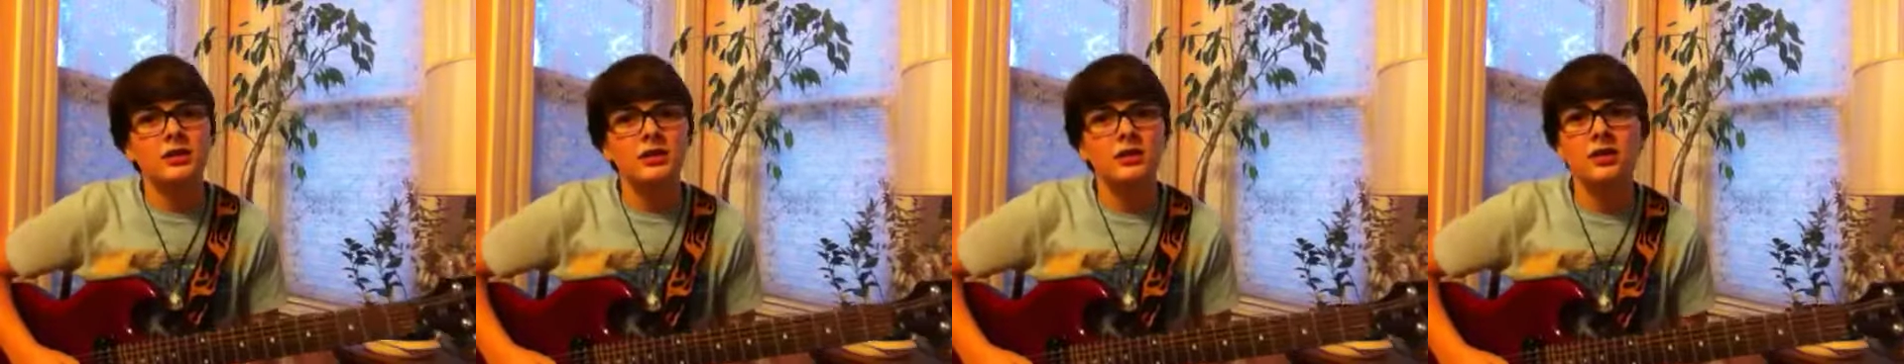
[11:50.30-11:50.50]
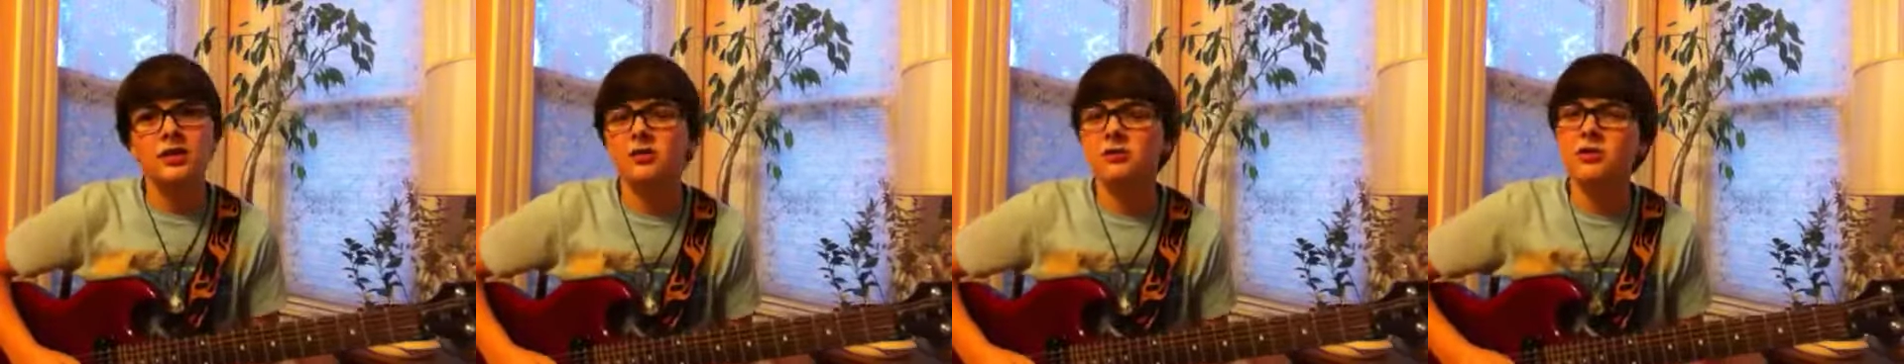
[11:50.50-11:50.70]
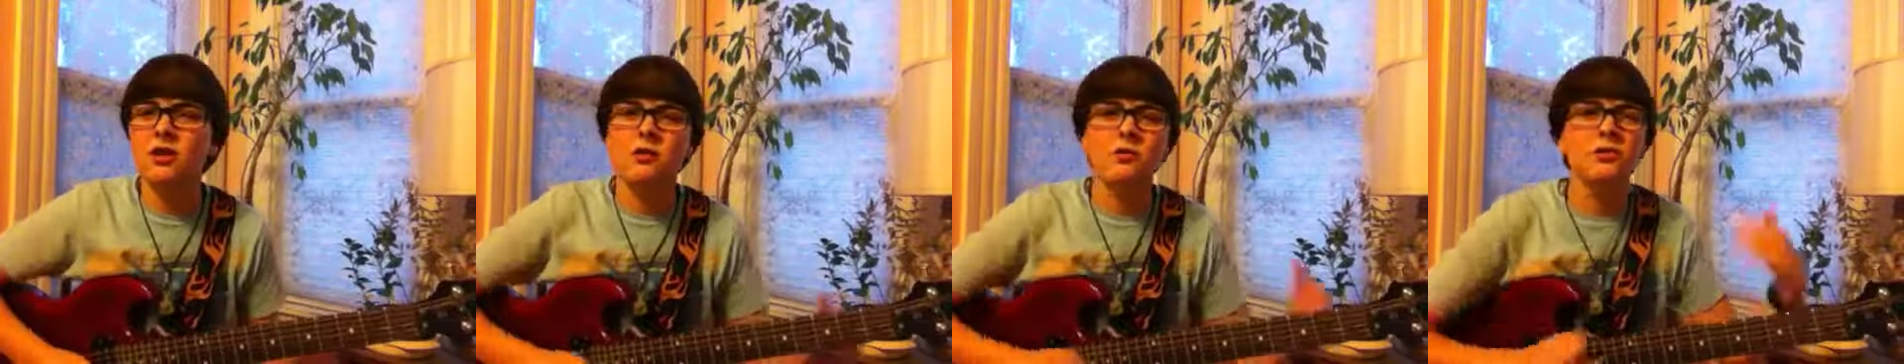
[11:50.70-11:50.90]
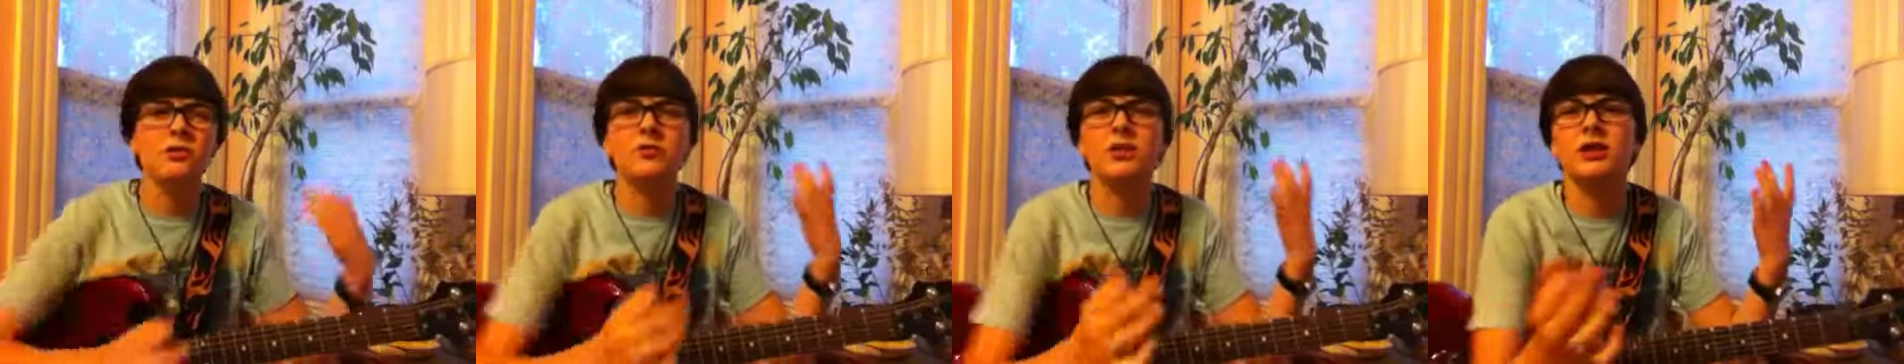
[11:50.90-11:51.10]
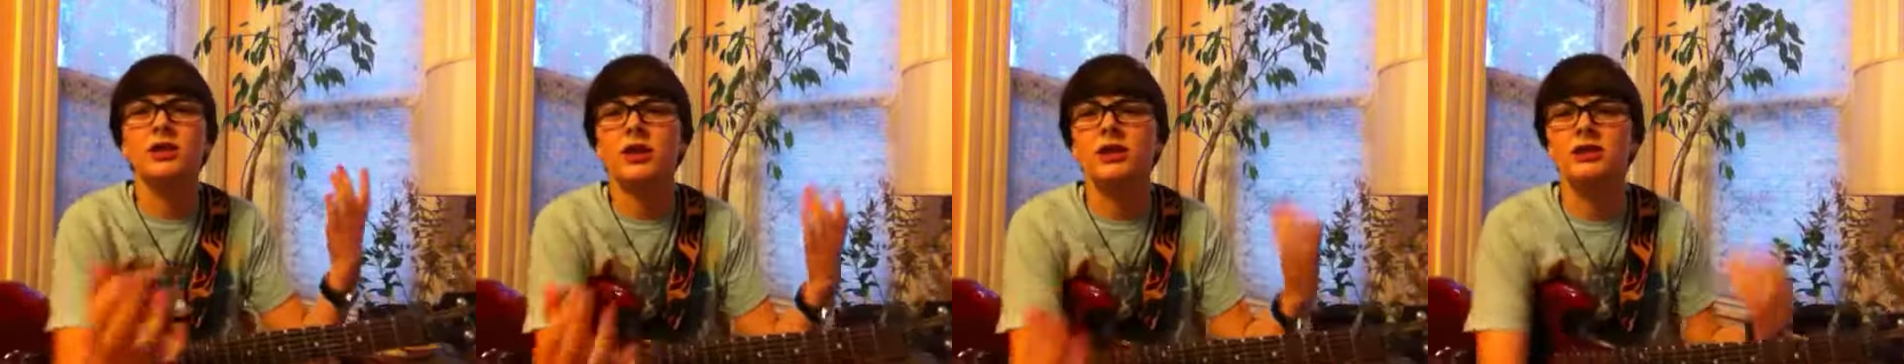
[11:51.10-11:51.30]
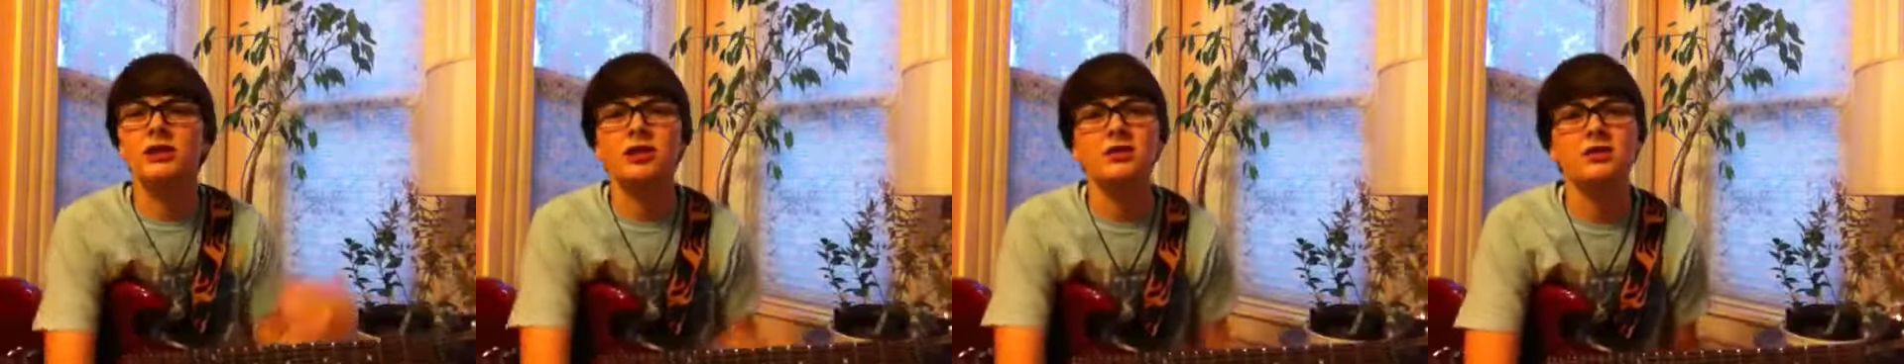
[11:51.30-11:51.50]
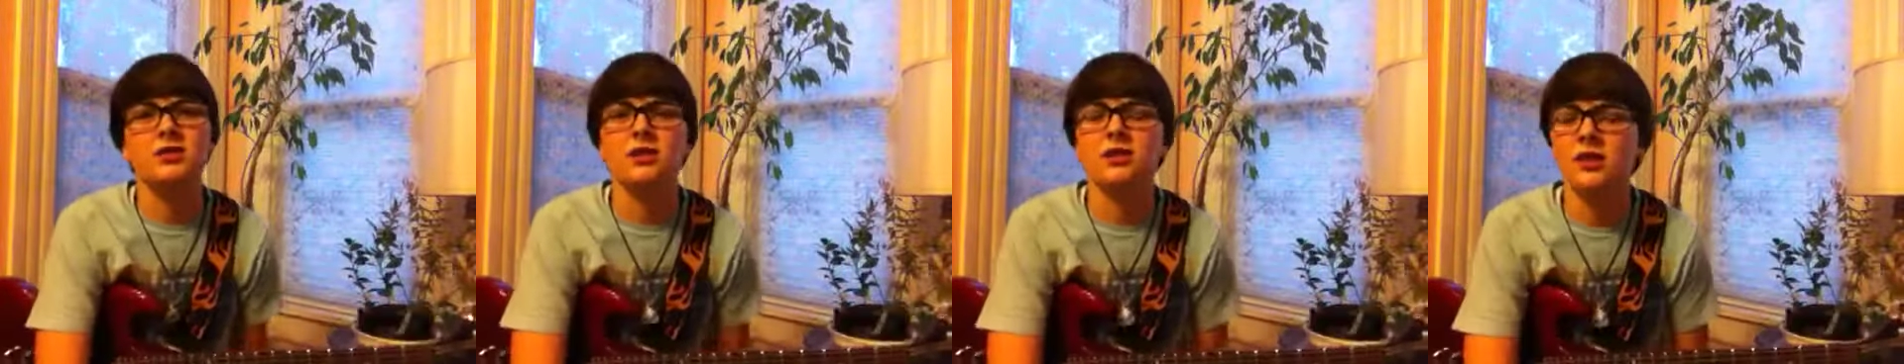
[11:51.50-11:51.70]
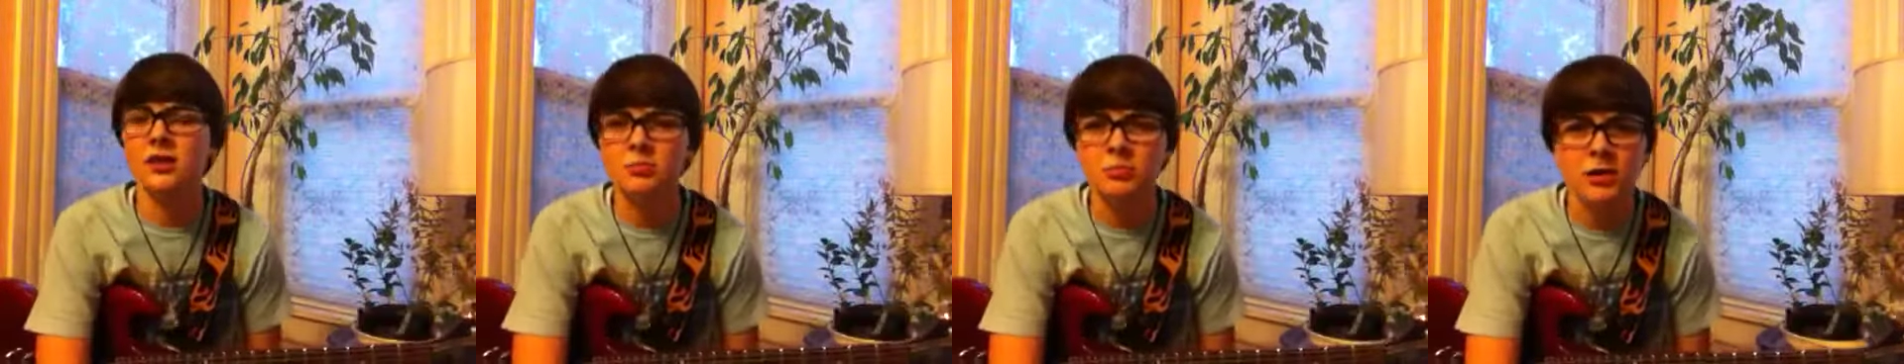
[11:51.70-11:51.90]
you know, don't even guess that
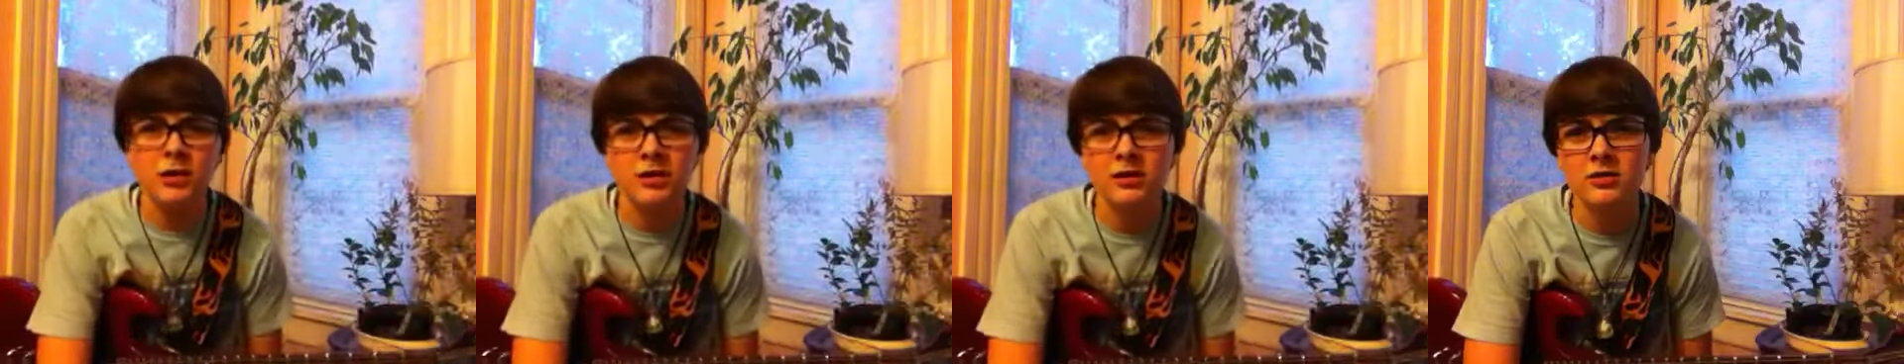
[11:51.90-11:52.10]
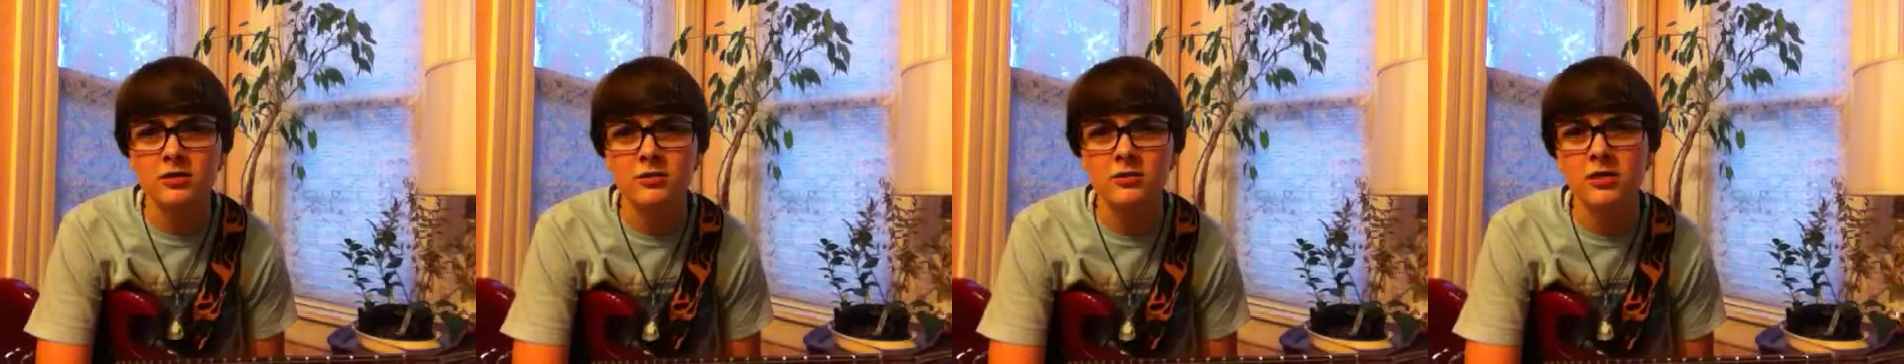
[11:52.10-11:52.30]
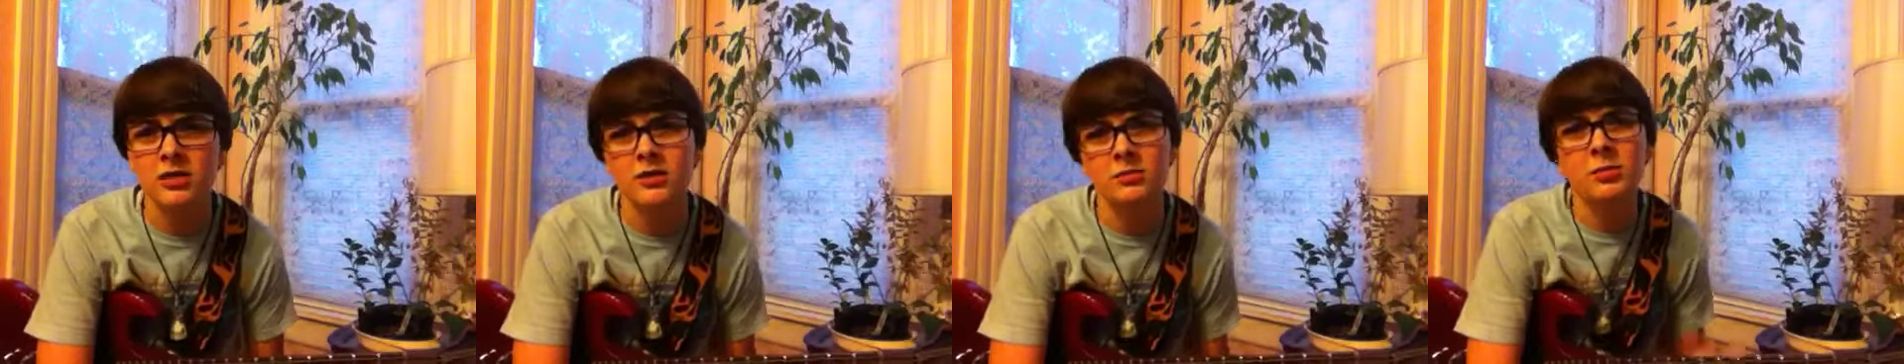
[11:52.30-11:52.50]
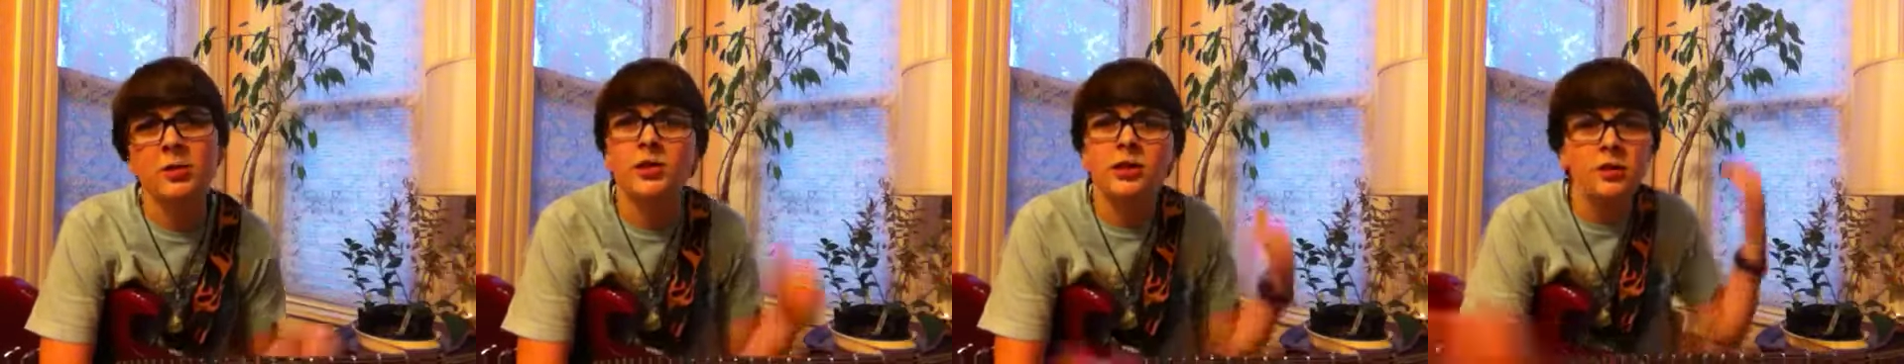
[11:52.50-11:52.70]
song. I played it so terribly.